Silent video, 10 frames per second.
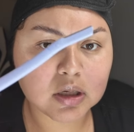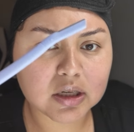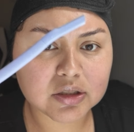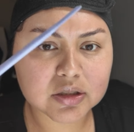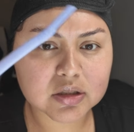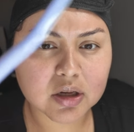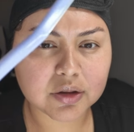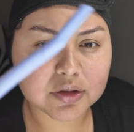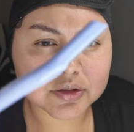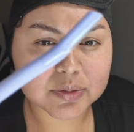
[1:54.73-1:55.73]
I just
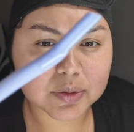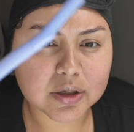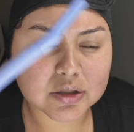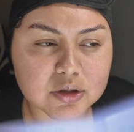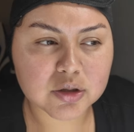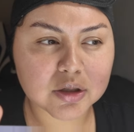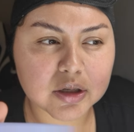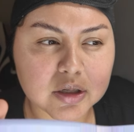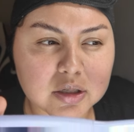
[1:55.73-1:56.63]
got this one at Target.